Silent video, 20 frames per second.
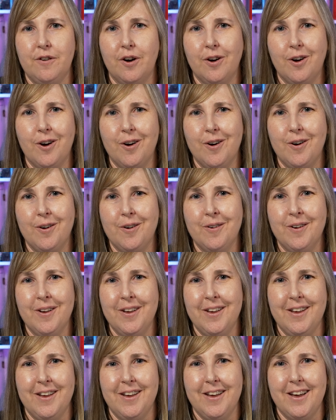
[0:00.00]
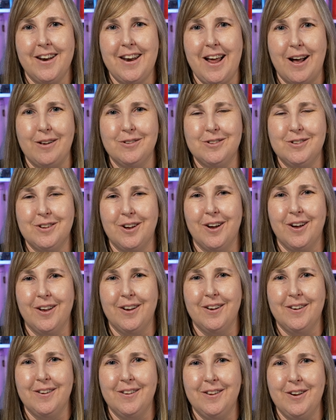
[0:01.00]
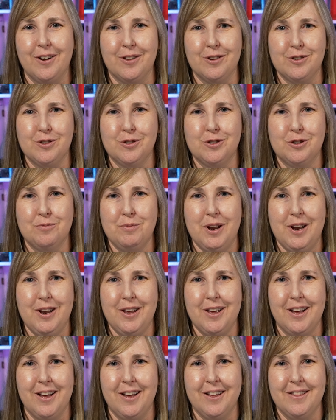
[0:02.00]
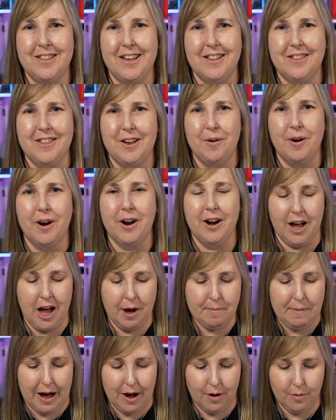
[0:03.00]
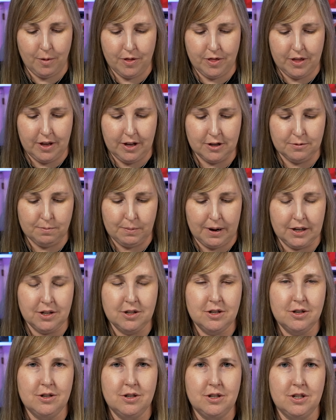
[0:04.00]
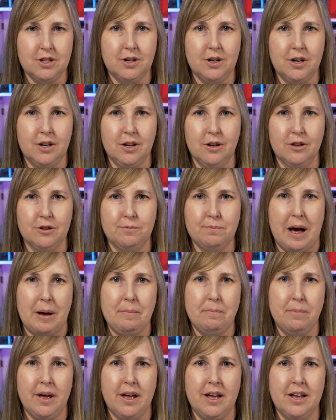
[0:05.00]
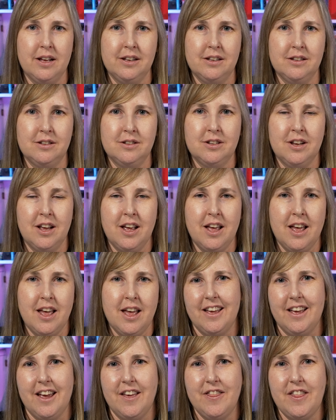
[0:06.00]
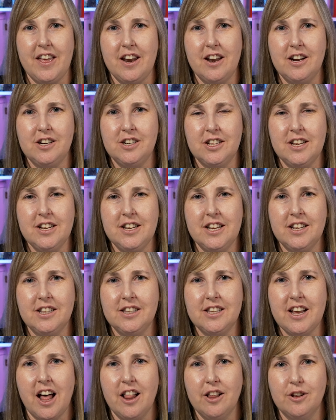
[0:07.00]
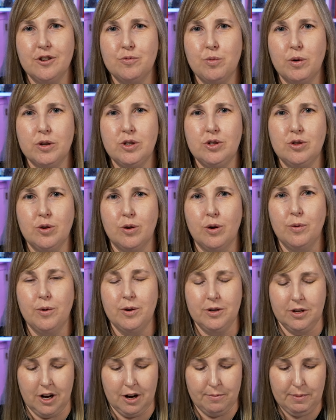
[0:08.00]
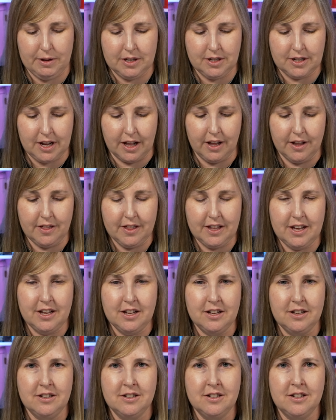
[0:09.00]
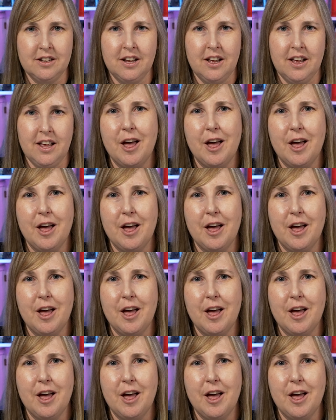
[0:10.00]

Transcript: Funko announced on, you know, their social media that they were going to come out with these Monster Cereals Pop PEZ, and they initially didn't tell us what store was going to be selling these,